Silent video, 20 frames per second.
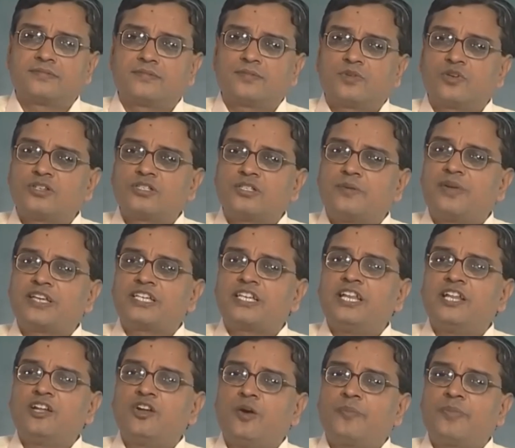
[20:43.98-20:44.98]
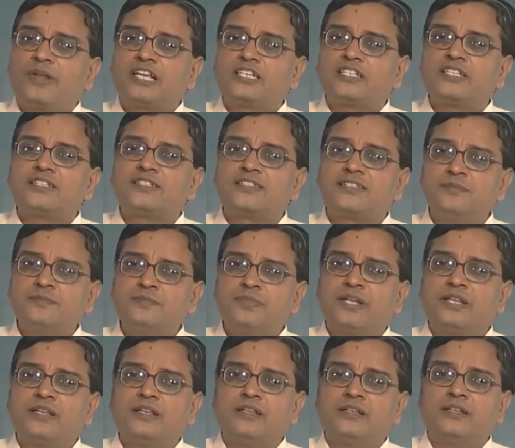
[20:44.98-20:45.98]
because the machining operation is
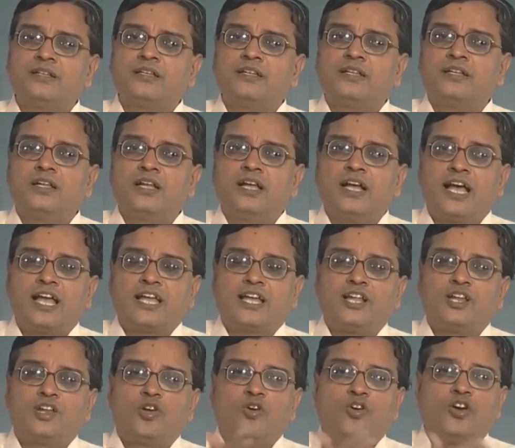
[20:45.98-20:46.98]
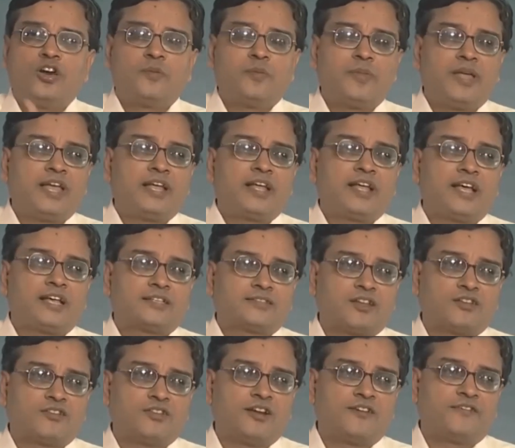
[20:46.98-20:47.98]
simple. I can go and make a
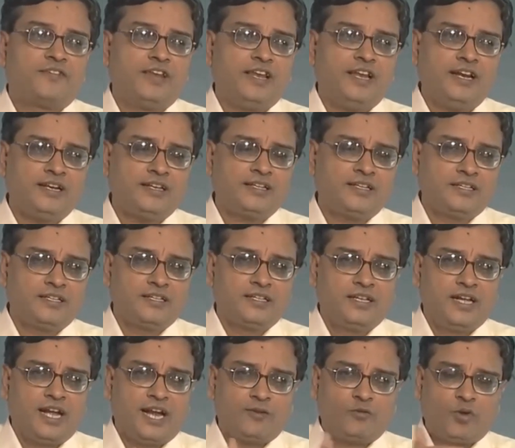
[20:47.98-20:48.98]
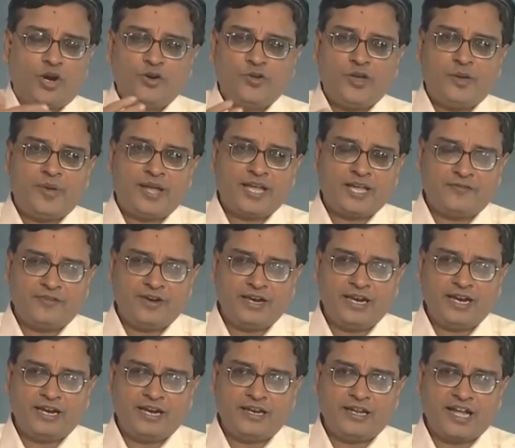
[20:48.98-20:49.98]
circular fillet and why do I make a
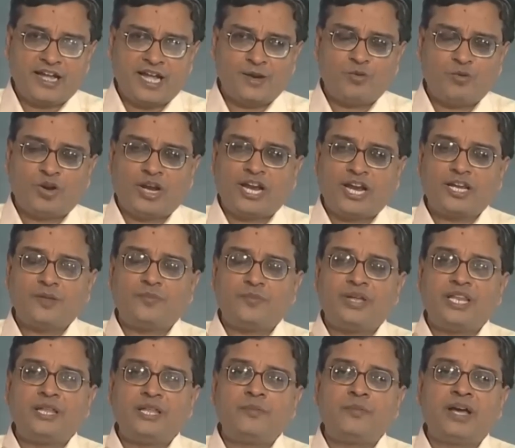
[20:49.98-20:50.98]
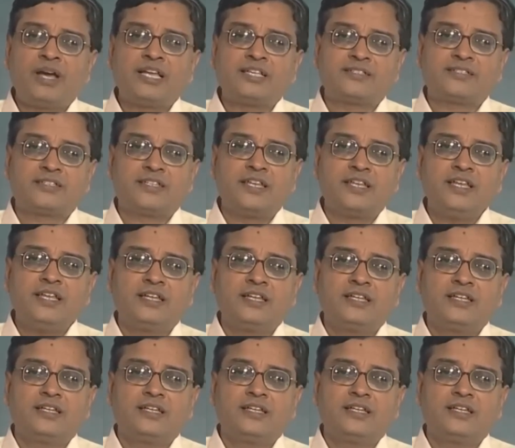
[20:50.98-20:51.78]
fillet? I would like to minimize the